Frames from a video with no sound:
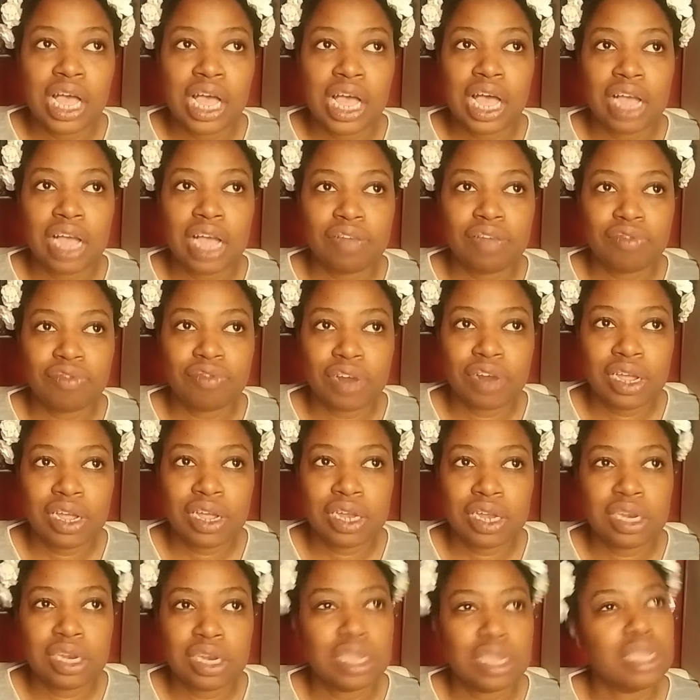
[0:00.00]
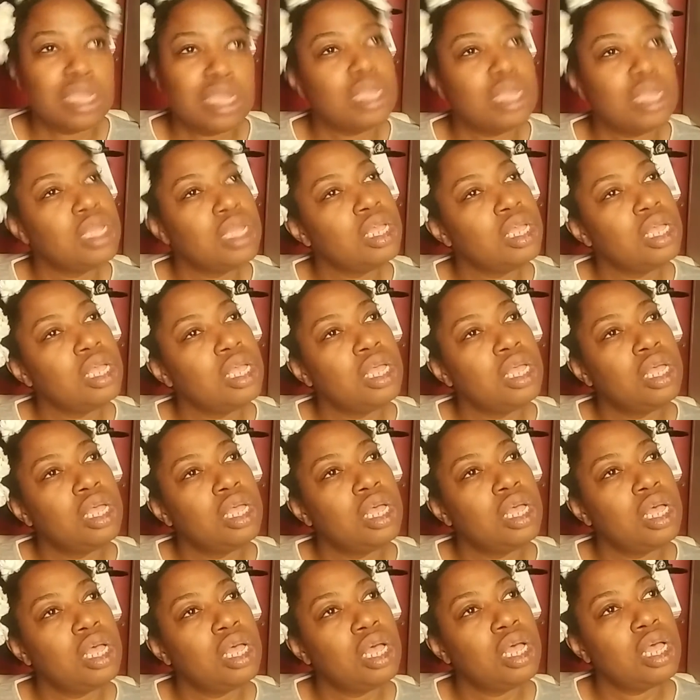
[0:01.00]
I read,
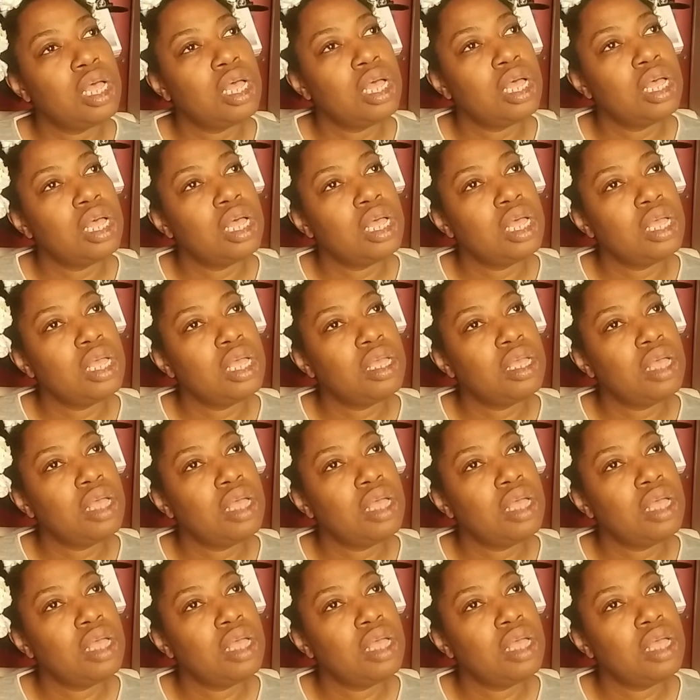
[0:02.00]
I